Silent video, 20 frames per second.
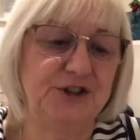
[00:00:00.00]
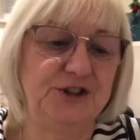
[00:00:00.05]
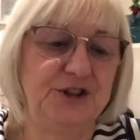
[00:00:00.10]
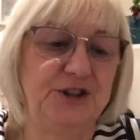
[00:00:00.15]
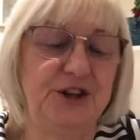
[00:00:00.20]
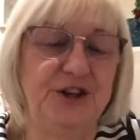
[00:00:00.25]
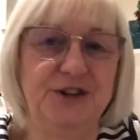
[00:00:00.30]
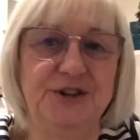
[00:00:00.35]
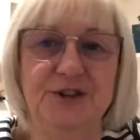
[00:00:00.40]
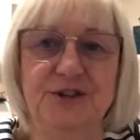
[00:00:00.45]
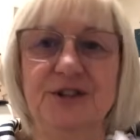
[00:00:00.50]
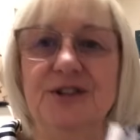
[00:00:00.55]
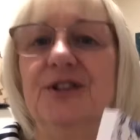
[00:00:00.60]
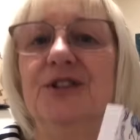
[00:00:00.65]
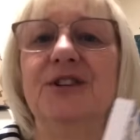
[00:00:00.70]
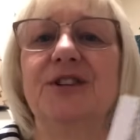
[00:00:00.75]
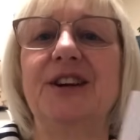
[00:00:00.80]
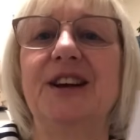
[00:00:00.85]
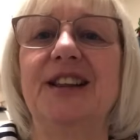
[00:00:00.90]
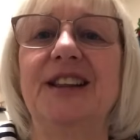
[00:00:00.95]
journal.
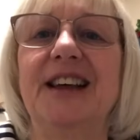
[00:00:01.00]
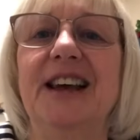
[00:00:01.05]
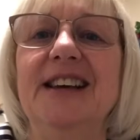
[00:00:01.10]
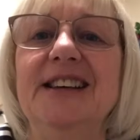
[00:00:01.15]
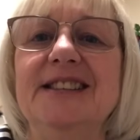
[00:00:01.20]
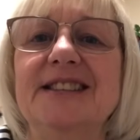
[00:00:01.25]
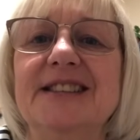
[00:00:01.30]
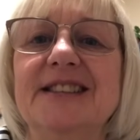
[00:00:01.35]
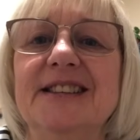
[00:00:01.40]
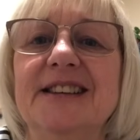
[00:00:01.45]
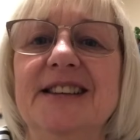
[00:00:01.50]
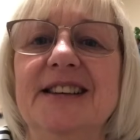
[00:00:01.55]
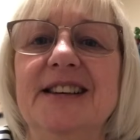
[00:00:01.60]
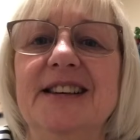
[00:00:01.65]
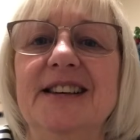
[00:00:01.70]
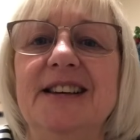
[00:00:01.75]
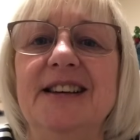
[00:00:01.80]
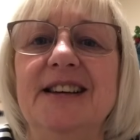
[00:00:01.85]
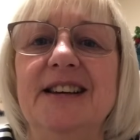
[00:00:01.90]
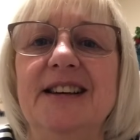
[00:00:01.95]
Look at this.
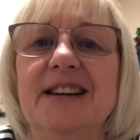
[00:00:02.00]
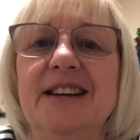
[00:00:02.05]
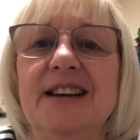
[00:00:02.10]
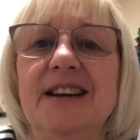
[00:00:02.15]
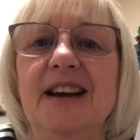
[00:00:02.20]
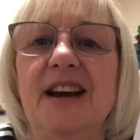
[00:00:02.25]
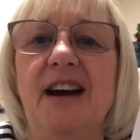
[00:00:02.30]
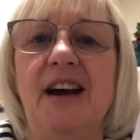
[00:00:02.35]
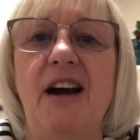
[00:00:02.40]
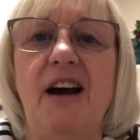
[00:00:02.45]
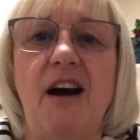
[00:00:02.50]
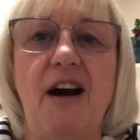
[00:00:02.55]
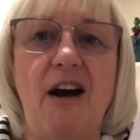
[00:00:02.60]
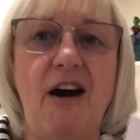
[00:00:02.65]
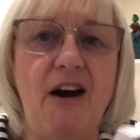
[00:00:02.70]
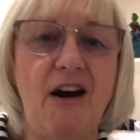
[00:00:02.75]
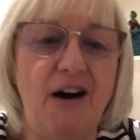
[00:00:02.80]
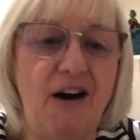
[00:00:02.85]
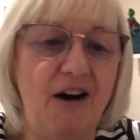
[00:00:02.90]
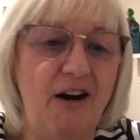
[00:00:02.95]

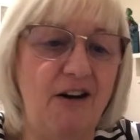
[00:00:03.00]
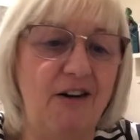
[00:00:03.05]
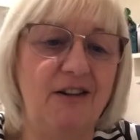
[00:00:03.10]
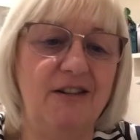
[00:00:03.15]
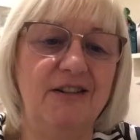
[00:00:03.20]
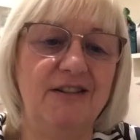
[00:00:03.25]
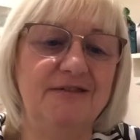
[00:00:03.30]
Oh,